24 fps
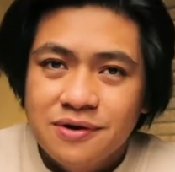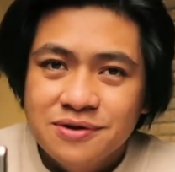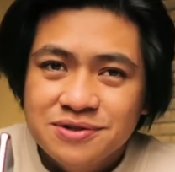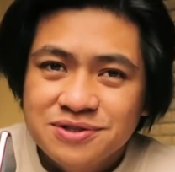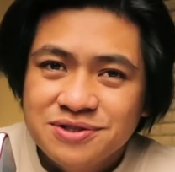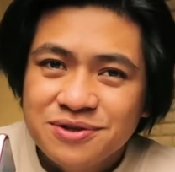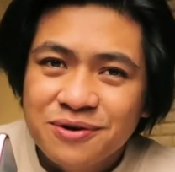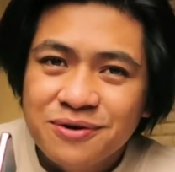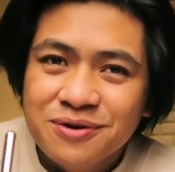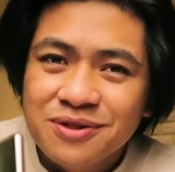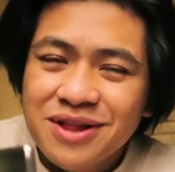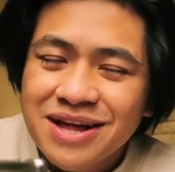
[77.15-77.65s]

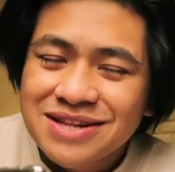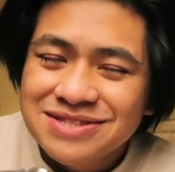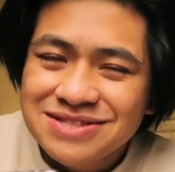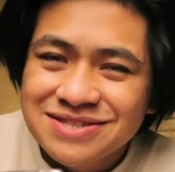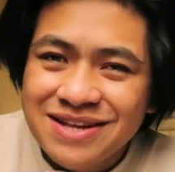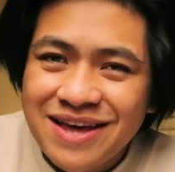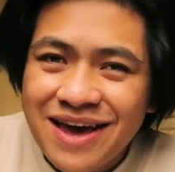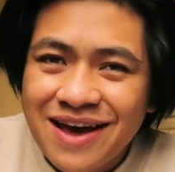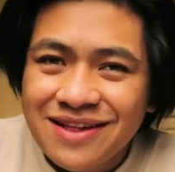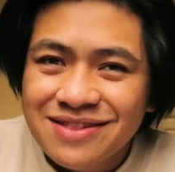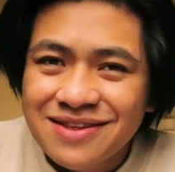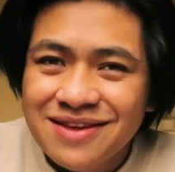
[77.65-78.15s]
So let's
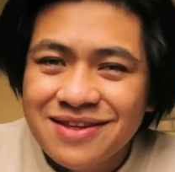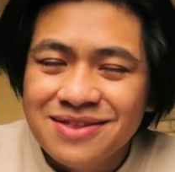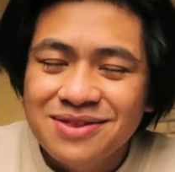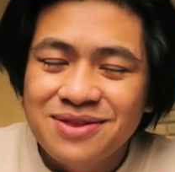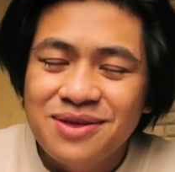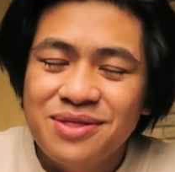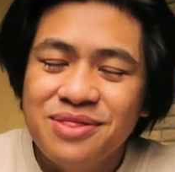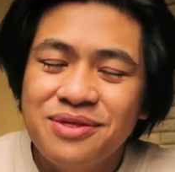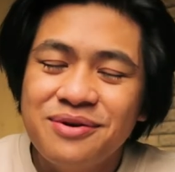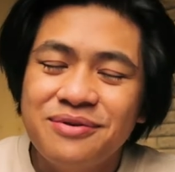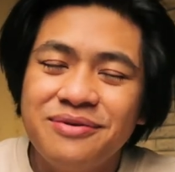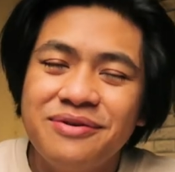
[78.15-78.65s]
get
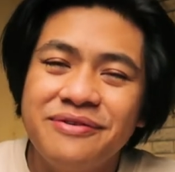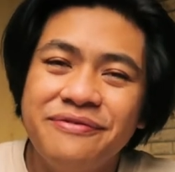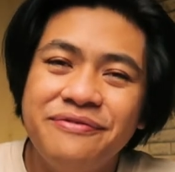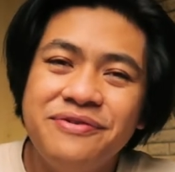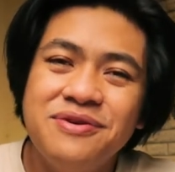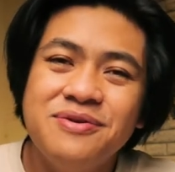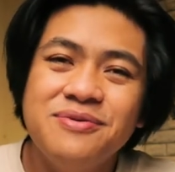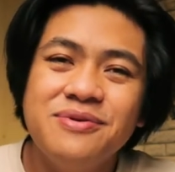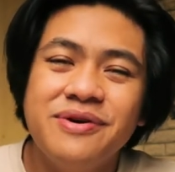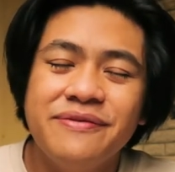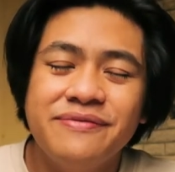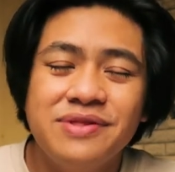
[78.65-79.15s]
into the
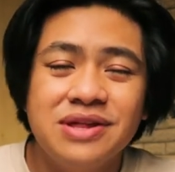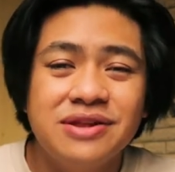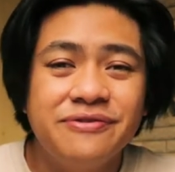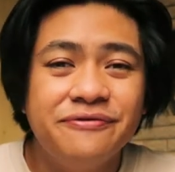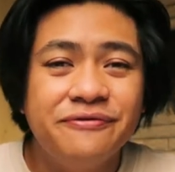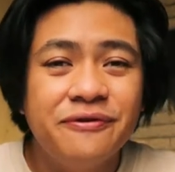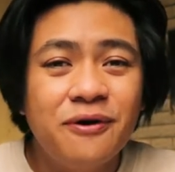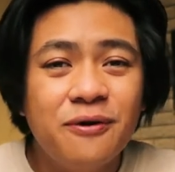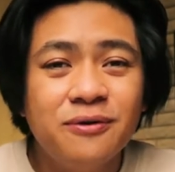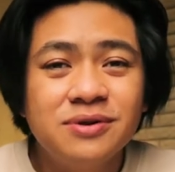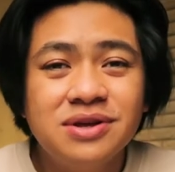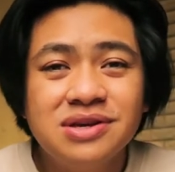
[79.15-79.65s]
review of this
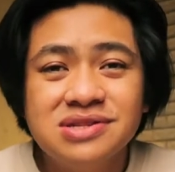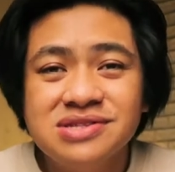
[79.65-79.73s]
phone,